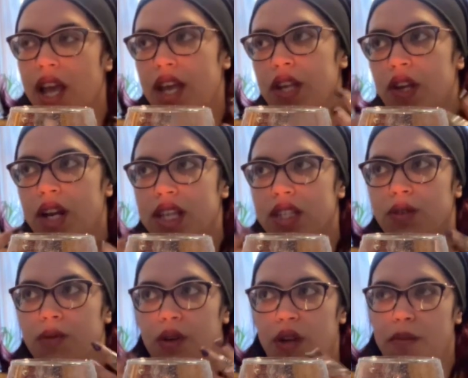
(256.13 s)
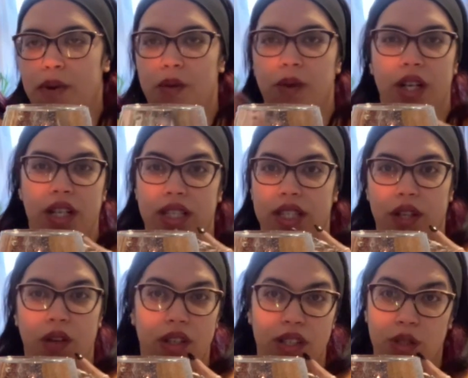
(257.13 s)
and you're not so worried about what it is that
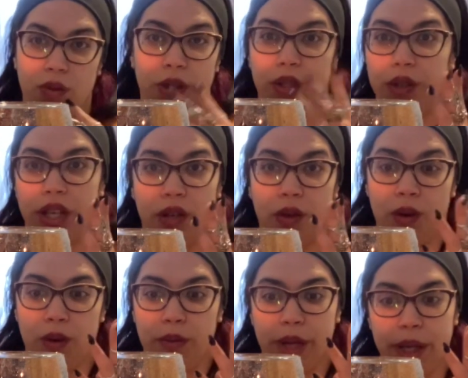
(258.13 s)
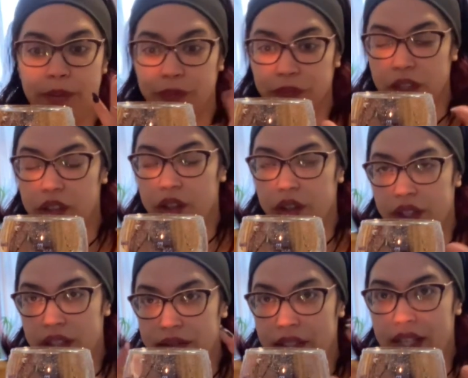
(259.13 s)
you're going to do when you get home, right? You're
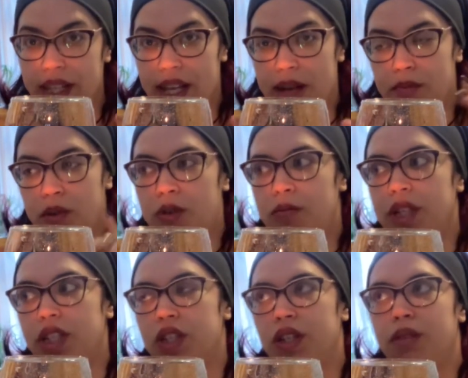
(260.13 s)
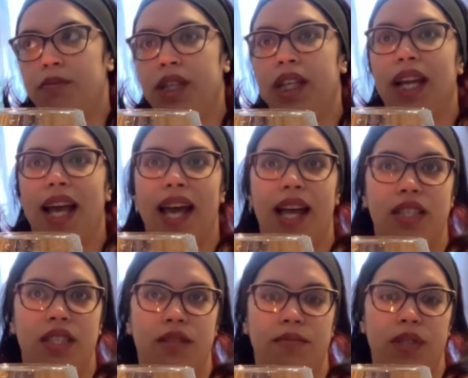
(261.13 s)
living in that moment, so you're being
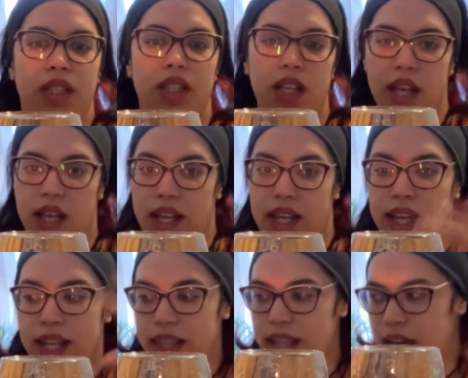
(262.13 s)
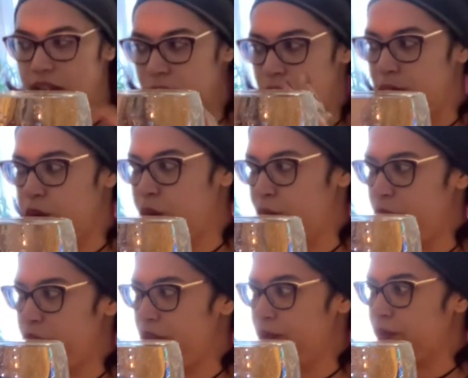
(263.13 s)
asked to be in that
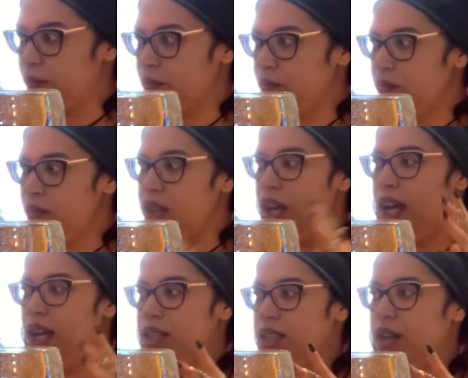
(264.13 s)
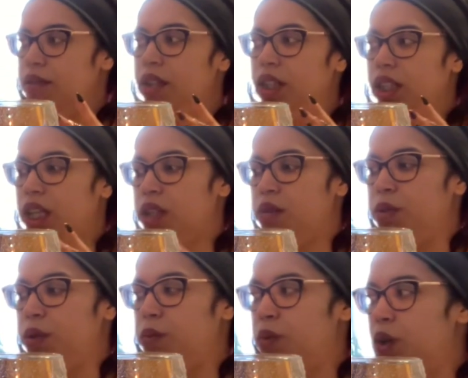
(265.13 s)
moment as everything that you've
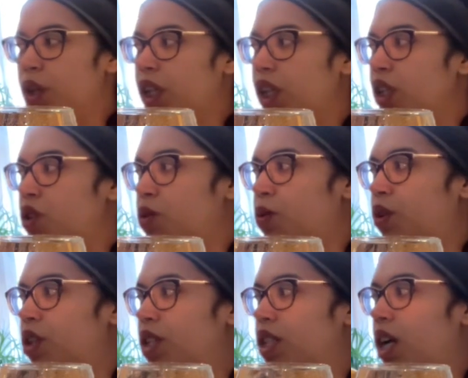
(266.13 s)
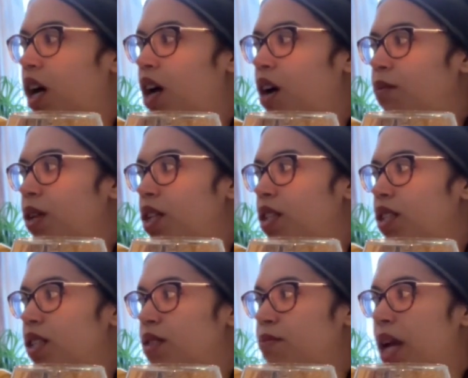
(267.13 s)
been working towards
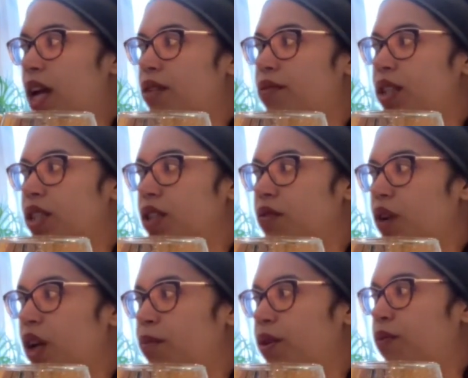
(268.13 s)
is manifesting right